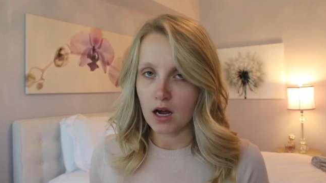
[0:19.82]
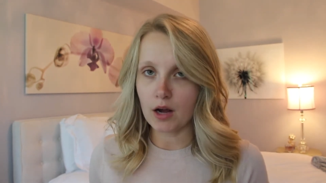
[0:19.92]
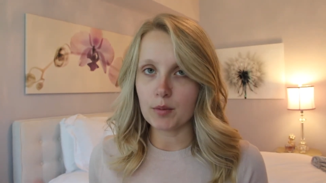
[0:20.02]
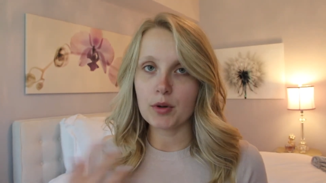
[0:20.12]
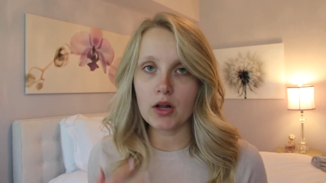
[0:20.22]

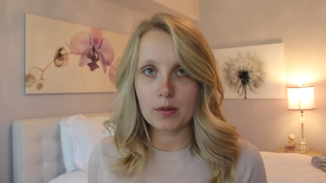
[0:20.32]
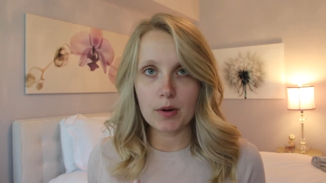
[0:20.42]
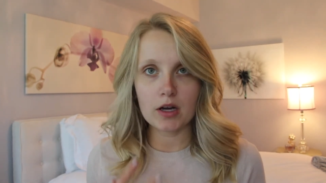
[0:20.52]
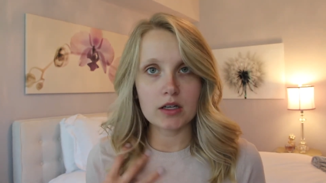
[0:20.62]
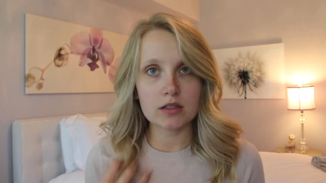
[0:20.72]
put all the
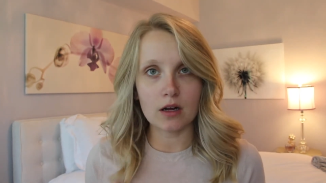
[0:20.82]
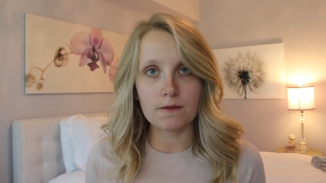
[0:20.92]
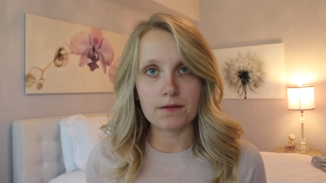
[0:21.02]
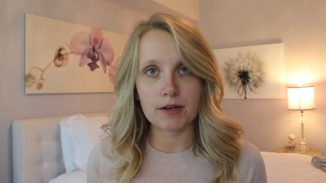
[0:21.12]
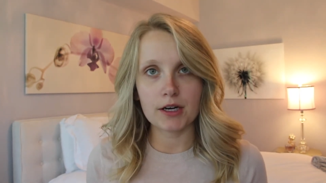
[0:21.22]
products
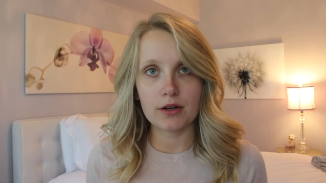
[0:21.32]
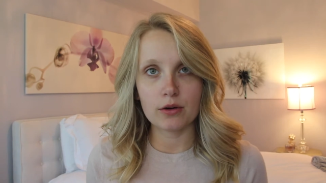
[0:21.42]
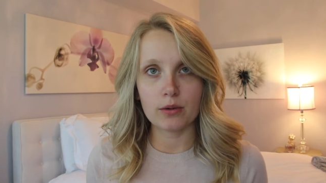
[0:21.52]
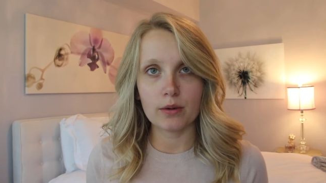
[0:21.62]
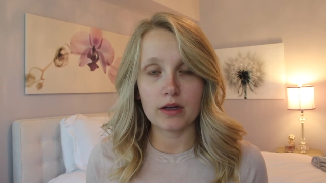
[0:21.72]
on for
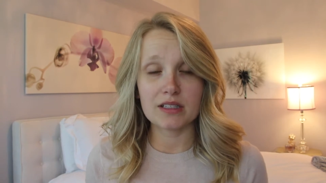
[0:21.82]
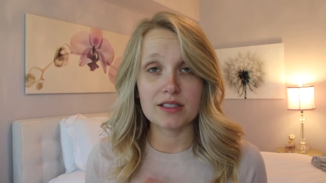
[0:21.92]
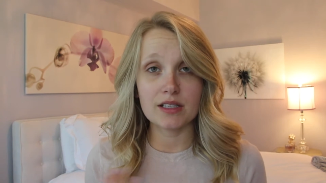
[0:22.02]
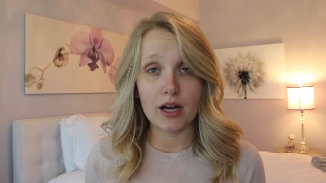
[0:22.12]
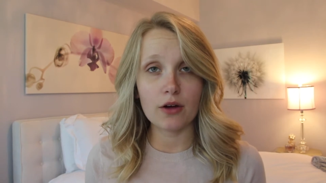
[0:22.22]
you,
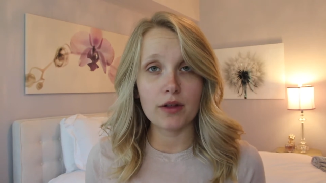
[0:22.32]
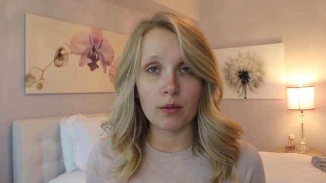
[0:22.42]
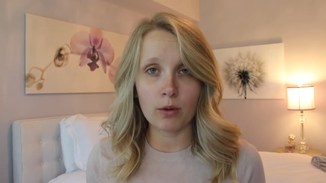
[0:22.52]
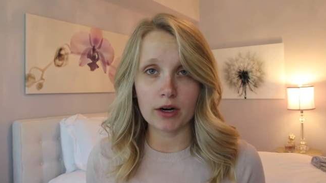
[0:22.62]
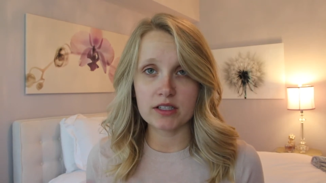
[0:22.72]
see how
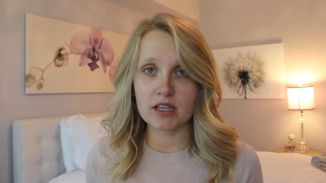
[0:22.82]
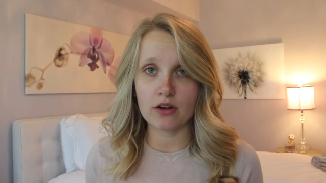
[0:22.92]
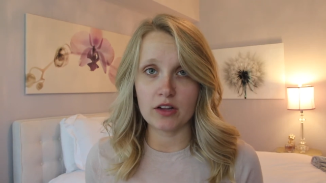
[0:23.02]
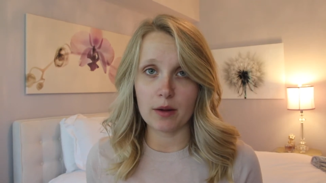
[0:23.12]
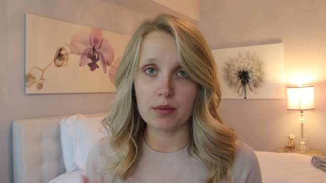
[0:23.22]
they work, see
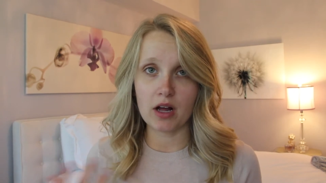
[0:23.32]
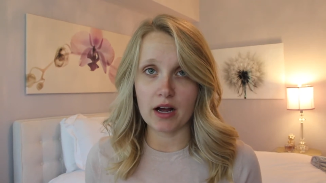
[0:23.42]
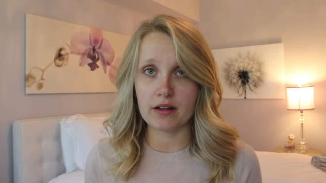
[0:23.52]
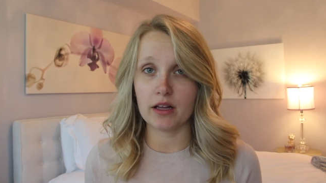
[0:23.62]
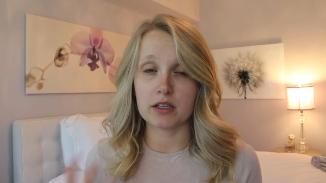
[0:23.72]
how they
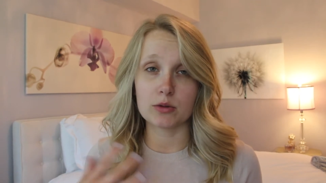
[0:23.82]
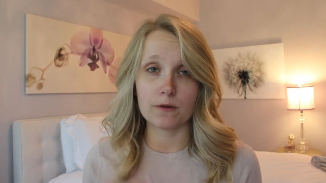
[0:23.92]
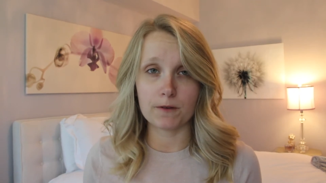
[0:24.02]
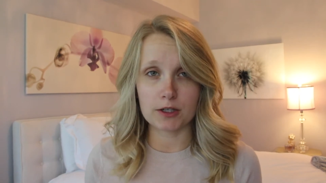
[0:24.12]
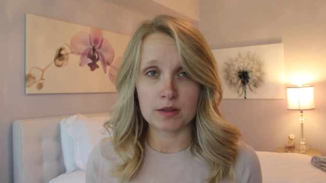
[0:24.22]
apply, like so
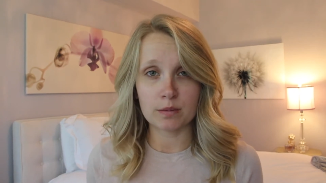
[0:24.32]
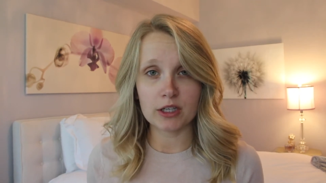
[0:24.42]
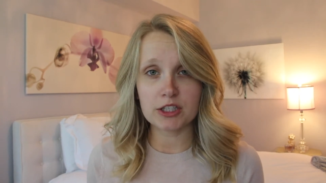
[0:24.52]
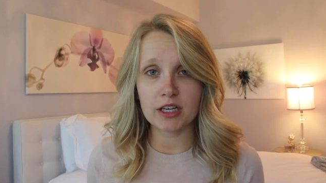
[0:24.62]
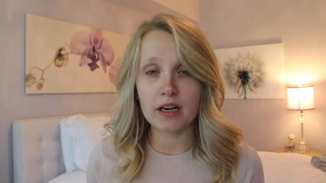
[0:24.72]
a first
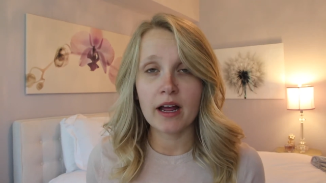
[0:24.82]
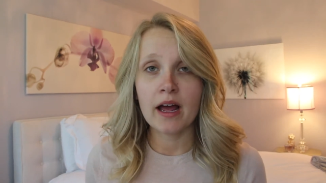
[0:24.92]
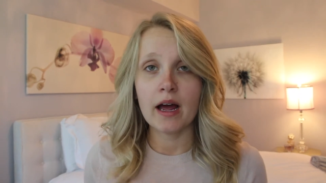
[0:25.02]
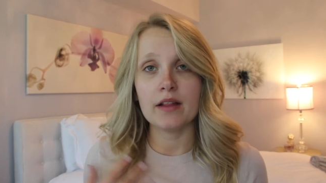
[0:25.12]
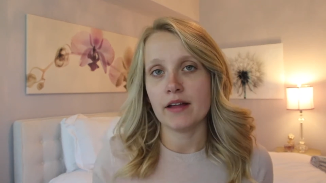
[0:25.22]
impression,
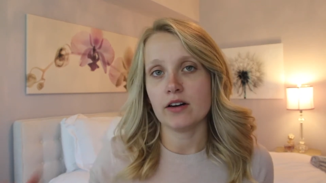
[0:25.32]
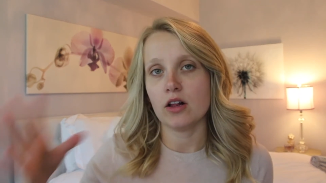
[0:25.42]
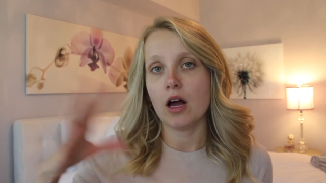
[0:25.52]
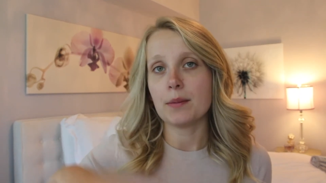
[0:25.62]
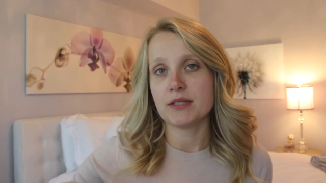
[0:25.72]
and then
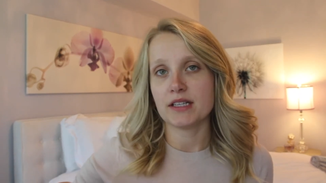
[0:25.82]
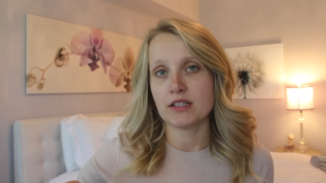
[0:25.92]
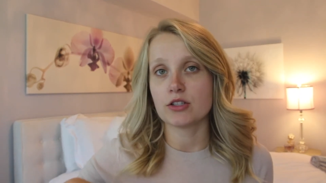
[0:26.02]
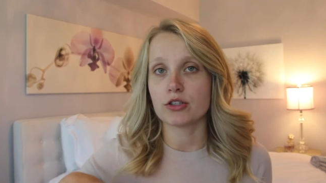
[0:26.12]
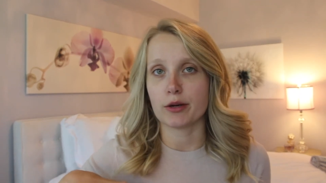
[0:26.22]
I'll update
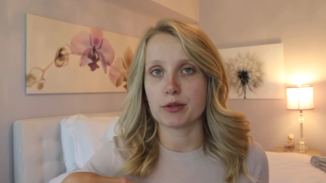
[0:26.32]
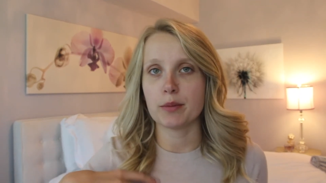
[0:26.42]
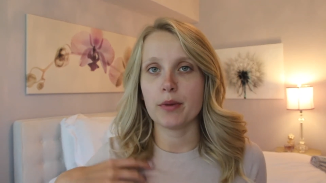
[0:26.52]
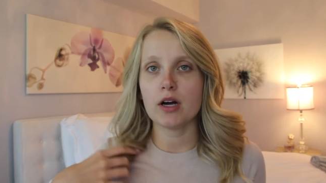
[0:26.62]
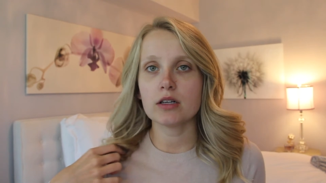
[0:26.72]
the
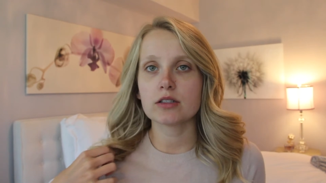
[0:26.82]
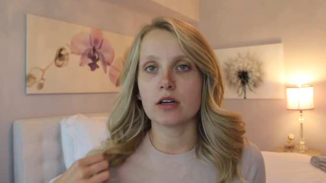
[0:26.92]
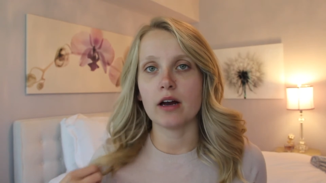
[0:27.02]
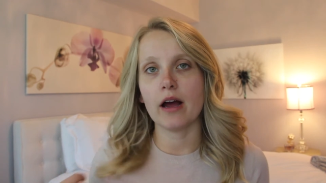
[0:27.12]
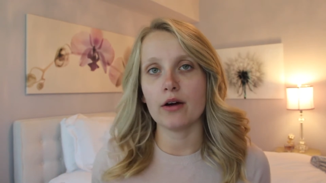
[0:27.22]
description box
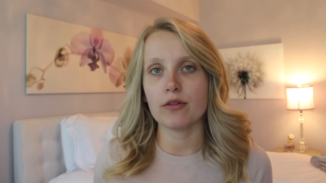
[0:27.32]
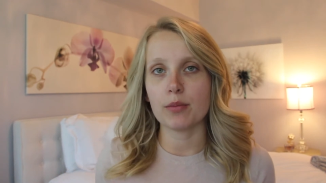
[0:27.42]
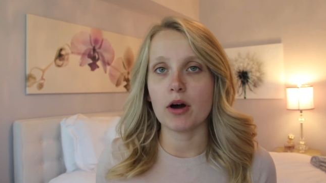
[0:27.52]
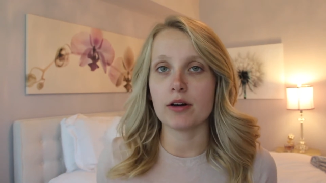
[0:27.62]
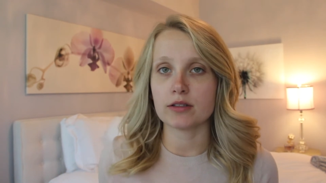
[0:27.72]
on how the
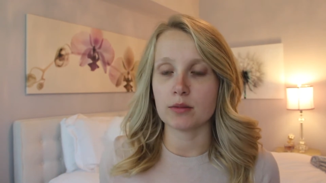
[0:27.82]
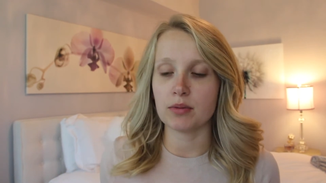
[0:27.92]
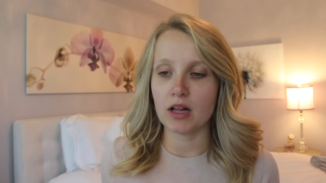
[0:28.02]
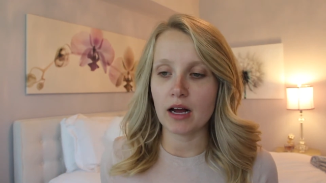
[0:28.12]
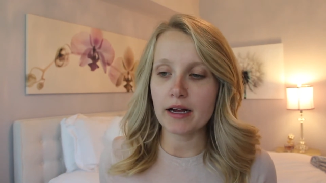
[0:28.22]
products
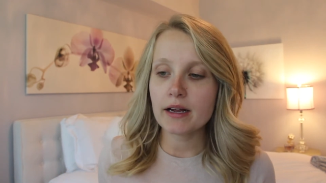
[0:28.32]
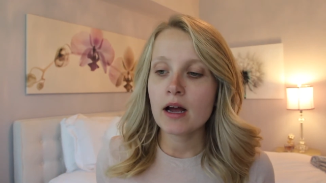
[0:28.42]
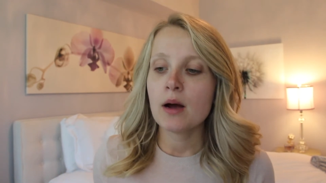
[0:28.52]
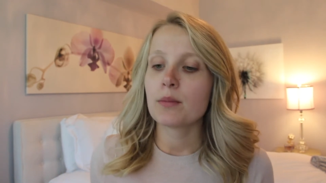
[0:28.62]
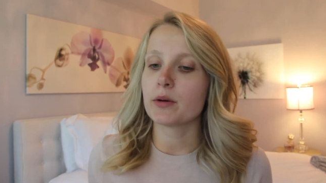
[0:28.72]
apply.
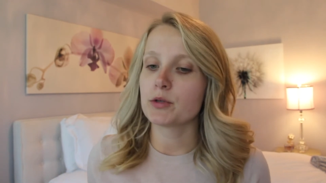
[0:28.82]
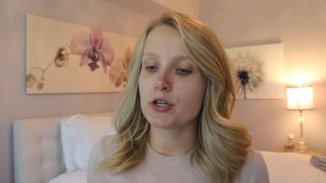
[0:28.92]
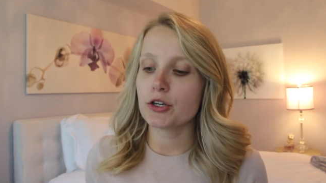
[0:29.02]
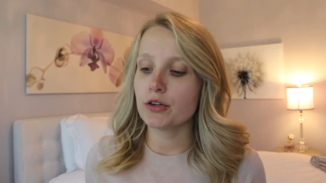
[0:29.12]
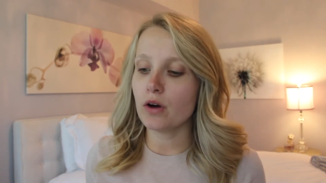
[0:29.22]
But I'm
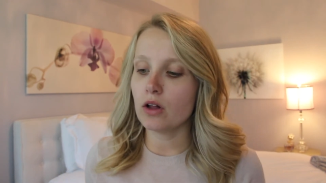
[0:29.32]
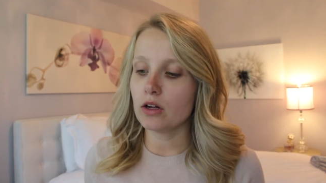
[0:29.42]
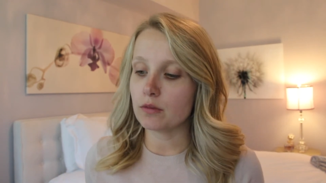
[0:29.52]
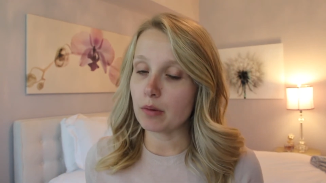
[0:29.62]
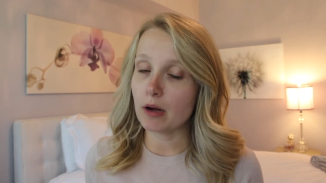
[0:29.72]
sure you all
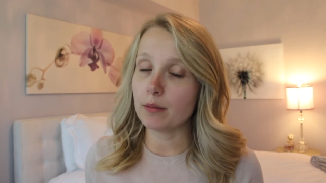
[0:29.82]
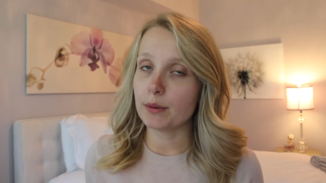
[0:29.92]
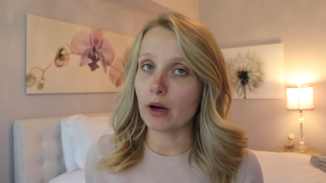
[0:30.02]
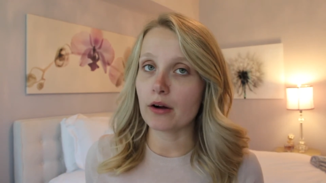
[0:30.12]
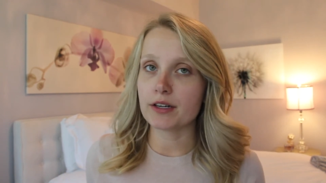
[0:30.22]
have
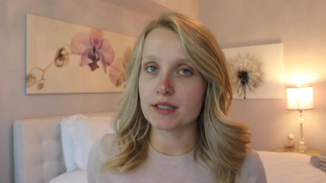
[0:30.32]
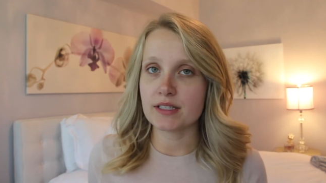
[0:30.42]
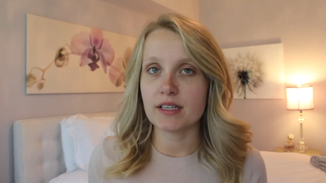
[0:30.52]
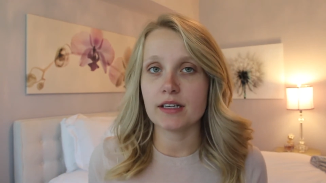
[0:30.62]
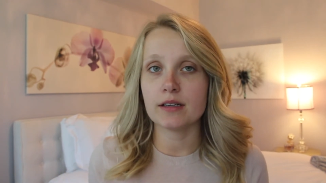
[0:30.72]
probably already
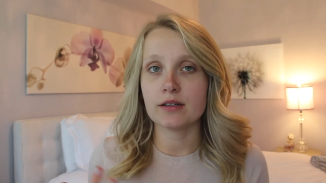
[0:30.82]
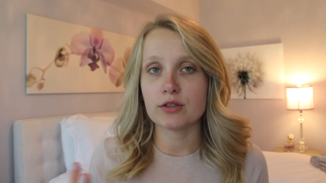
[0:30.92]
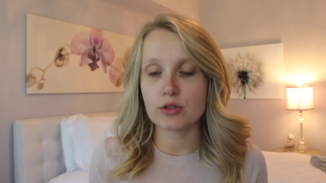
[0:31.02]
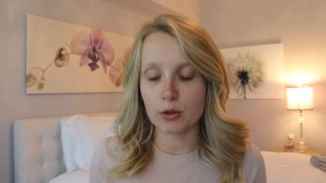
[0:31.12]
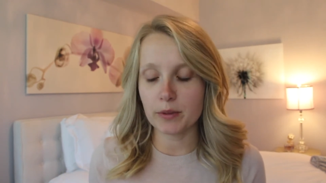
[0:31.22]
seen
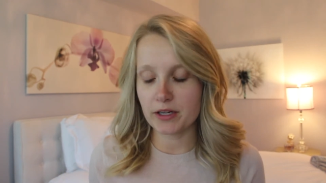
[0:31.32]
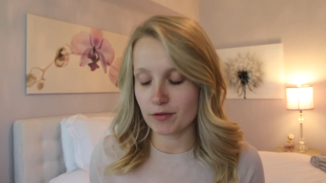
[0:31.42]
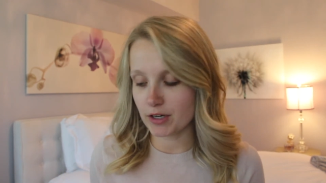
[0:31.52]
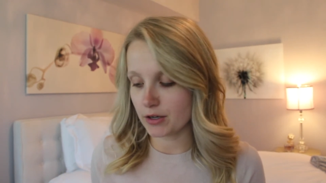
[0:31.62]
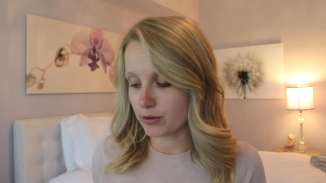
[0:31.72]
so many
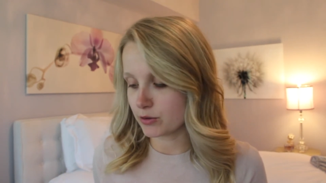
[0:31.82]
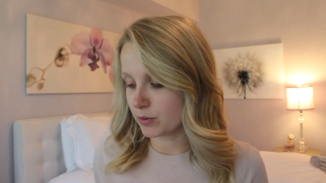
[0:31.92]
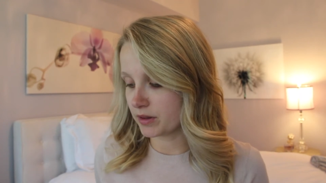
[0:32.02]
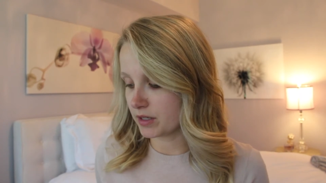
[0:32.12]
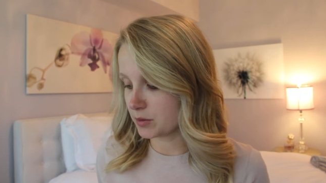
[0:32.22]
videos
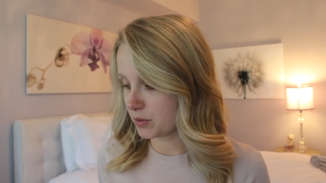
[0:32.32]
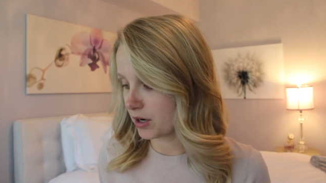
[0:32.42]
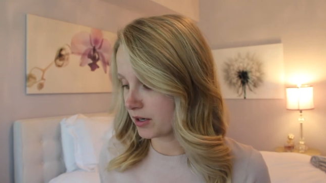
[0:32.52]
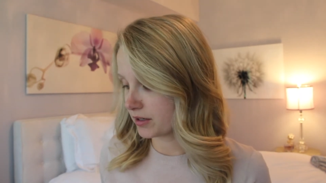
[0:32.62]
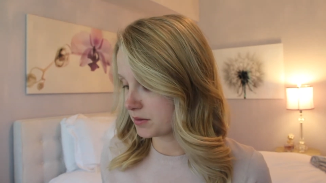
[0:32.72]
with these
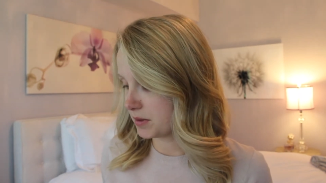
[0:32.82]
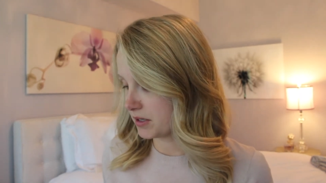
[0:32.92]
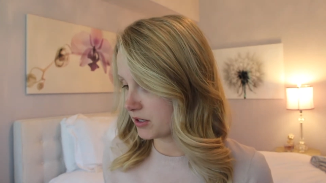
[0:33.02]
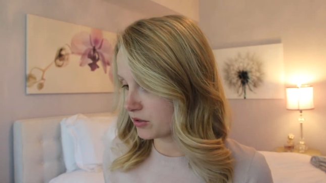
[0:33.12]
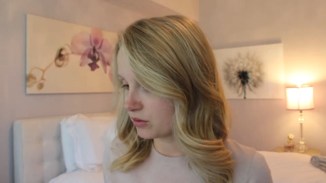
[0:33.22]
products
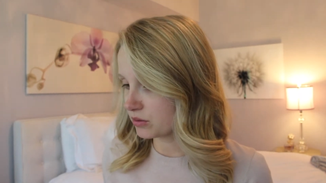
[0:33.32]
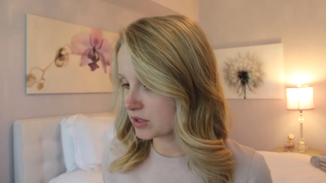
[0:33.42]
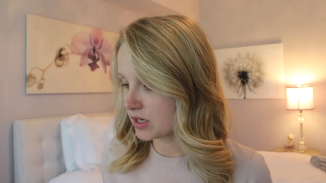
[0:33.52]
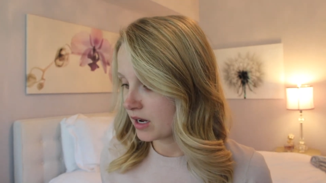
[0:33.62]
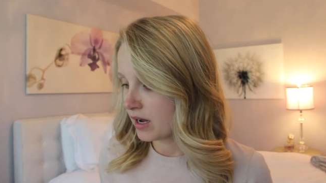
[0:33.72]
being used,